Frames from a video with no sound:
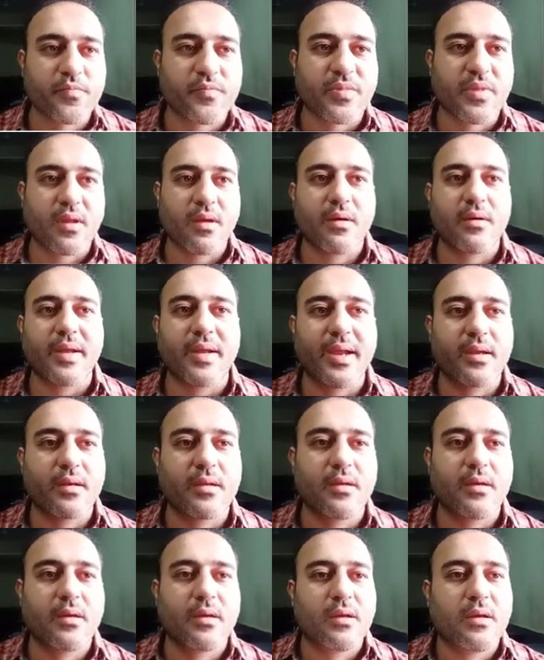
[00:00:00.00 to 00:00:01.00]
right?
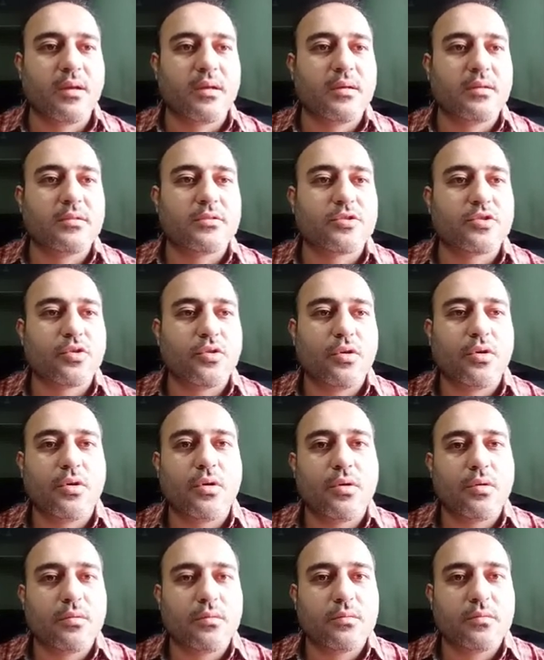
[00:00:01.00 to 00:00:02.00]

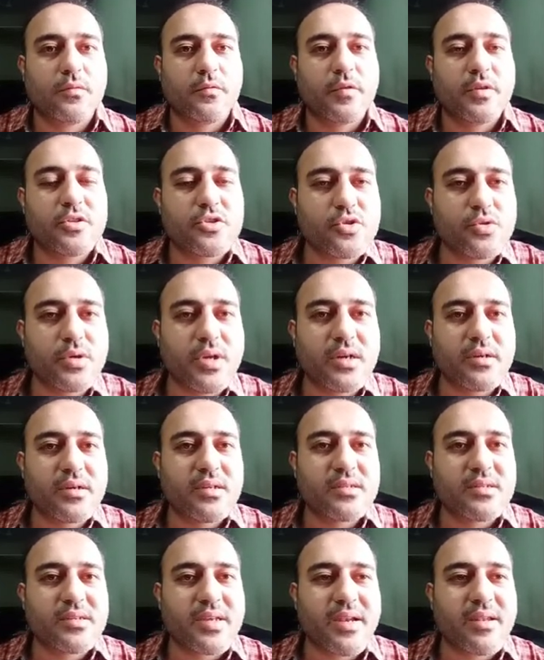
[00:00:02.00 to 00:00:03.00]
So we should
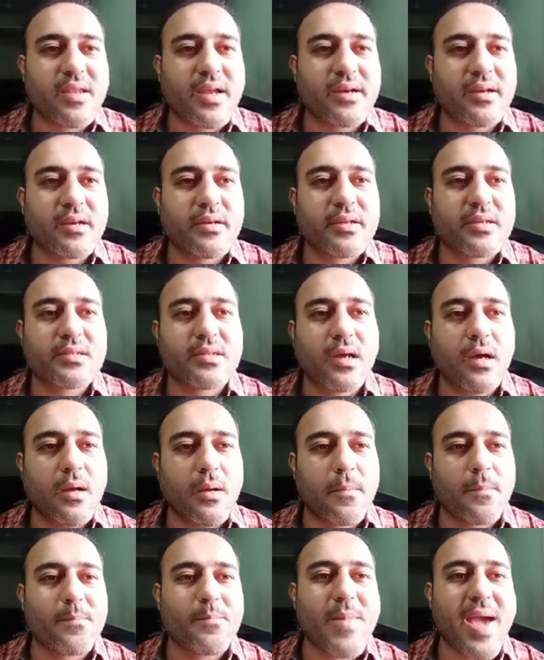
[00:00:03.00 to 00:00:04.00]
understand that it is a
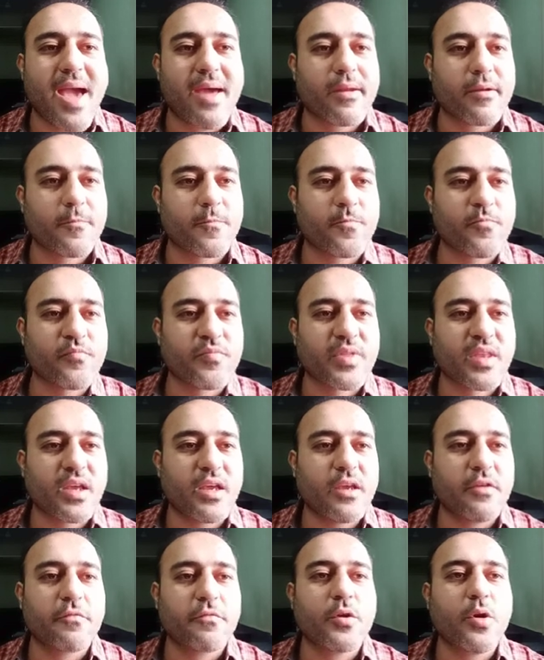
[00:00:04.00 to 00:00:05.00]
bear.
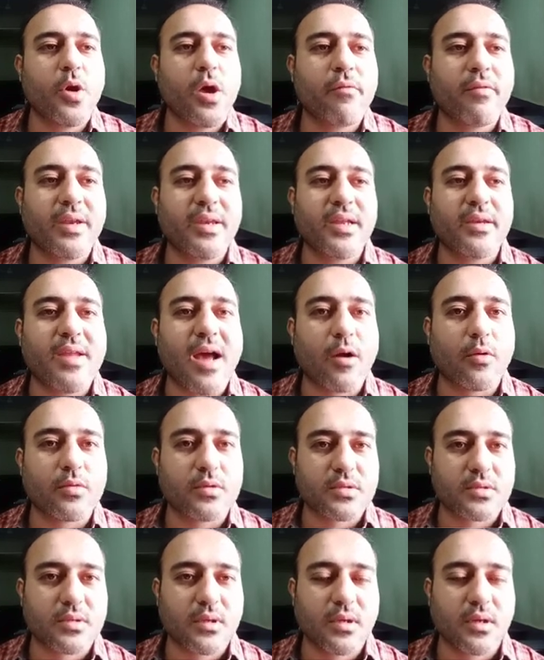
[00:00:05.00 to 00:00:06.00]
If you have any
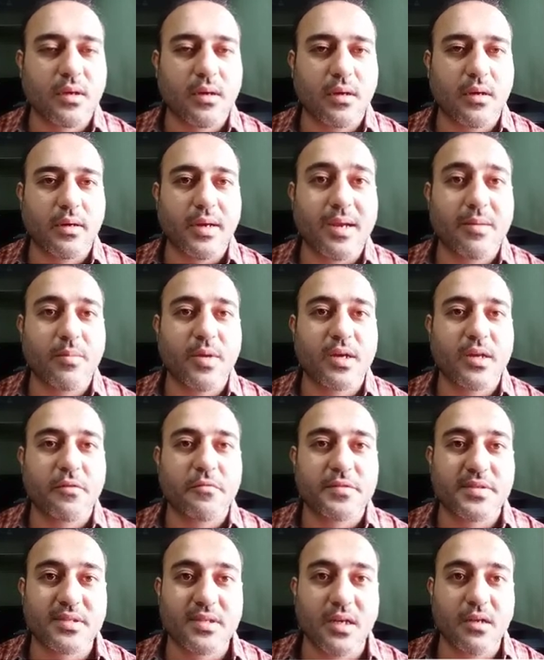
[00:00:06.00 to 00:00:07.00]
doubts, right, but if
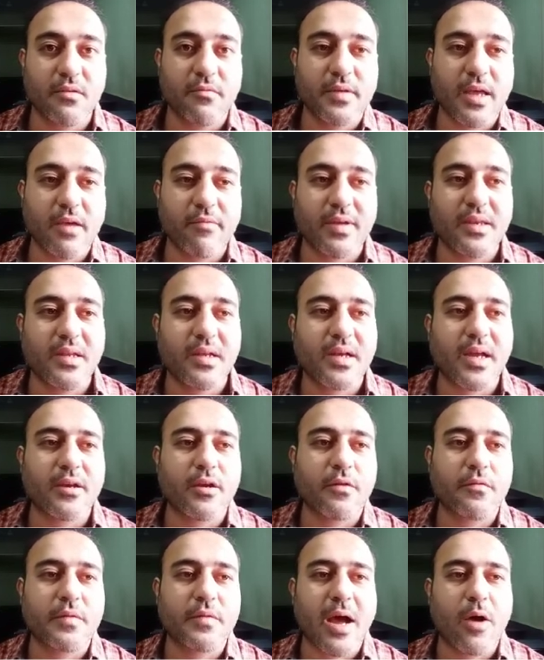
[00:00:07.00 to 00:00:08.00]
still we have any kind
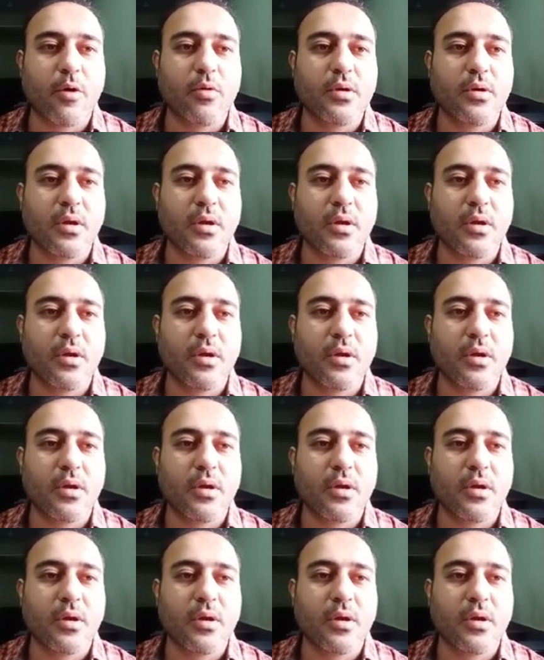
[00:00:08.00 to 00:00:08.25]
of doubt,